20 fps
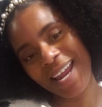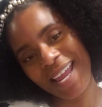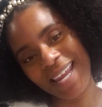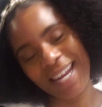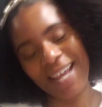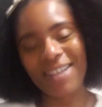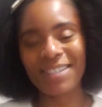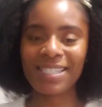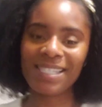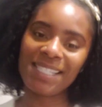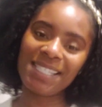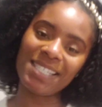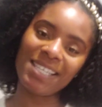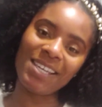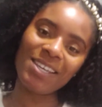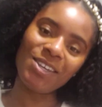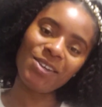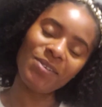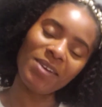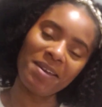And I'll
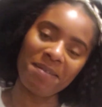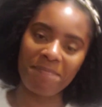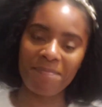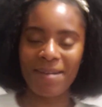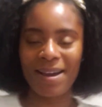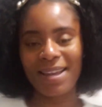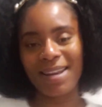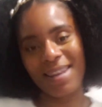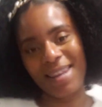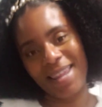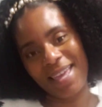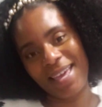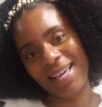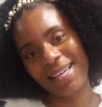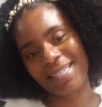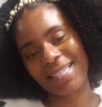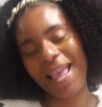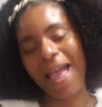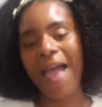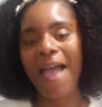see you in my
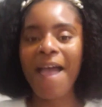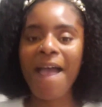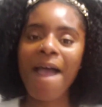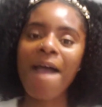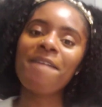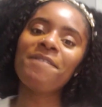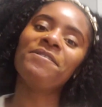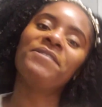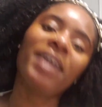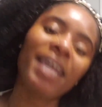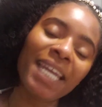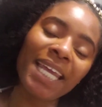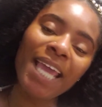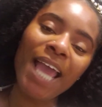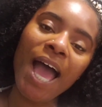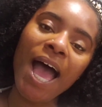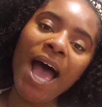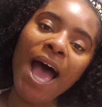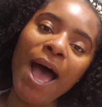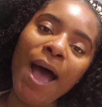next
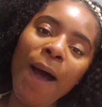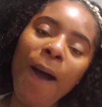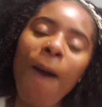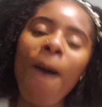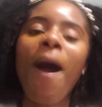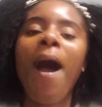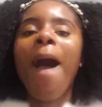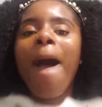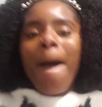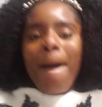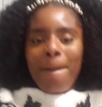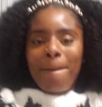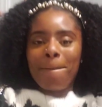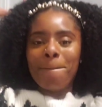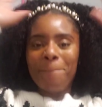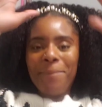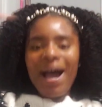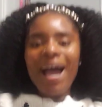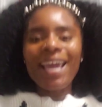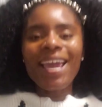video.
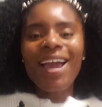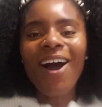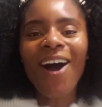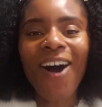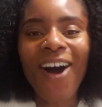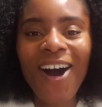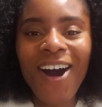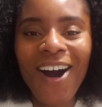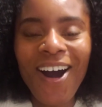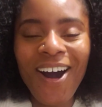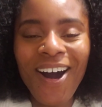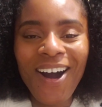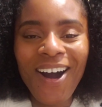Bye, y'all.